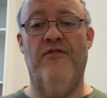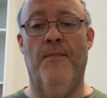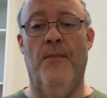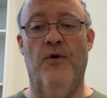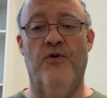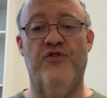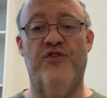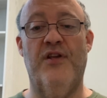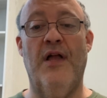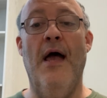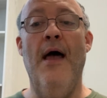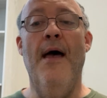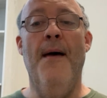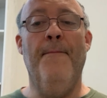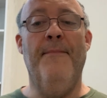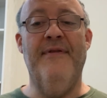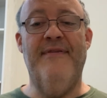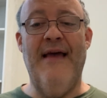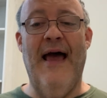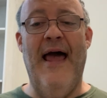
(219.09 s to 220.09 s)
to most
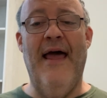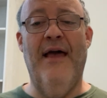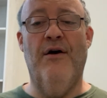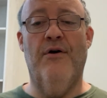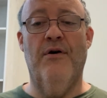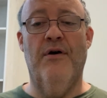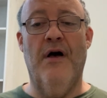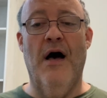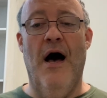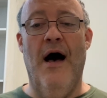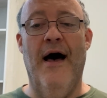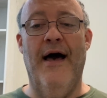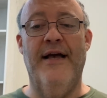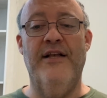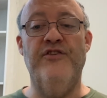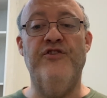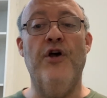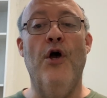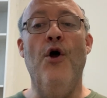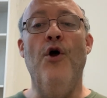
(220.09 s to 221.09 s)
botanical
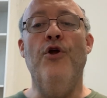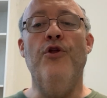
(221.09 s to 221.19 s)
guides,